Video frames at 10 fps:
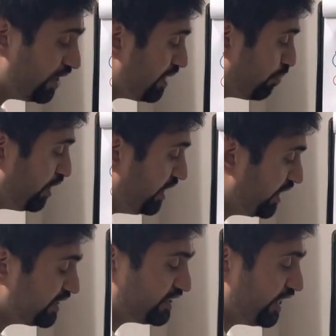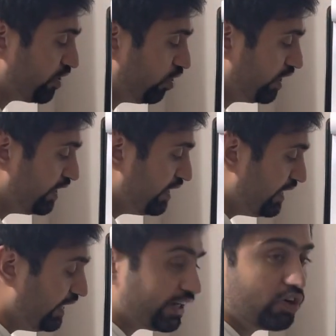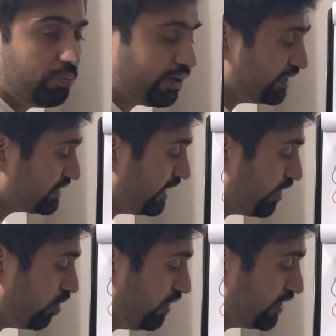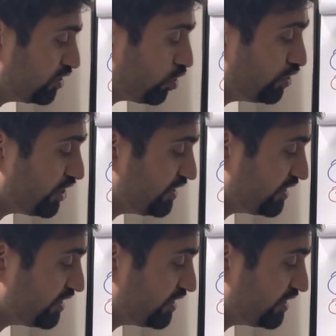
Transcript: are the political stakeholder, economical stakeholder, social